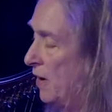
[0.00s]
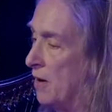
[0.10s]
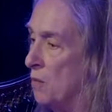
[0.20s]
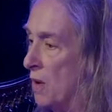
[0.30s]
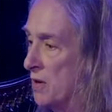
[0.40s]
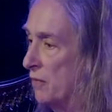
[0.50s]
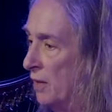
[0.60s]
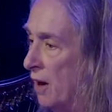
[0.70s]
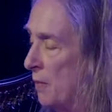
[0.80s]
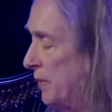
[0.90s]
Very
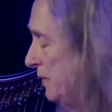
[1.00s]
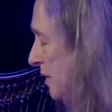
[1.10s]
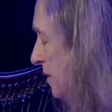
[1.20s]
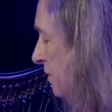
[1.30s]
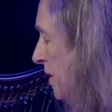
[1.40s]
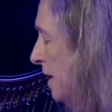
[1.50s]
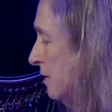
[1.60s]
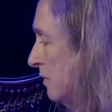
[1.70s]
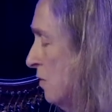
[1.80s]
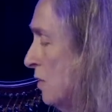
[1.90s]
wonderful harpistic
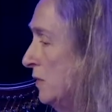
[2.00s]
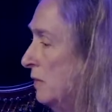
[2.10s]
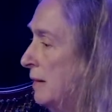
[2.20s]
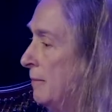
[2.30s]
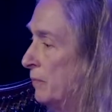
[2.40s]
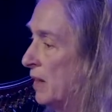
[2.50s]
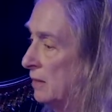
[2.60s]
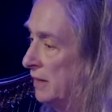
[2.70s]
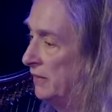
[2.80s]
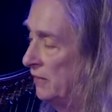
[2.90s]
effect. Of course,
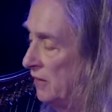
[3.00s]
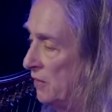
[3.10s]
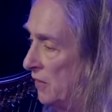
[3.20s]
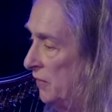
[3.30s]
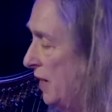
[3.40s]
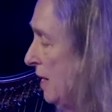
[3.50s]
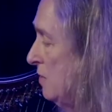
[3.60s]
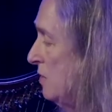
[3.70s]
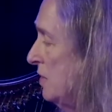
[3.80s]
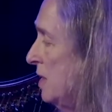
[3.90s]
glisses are the
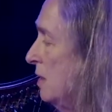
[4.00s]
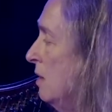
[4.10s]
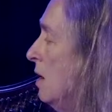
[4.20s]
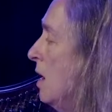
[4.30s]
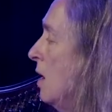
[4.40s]
standard thing.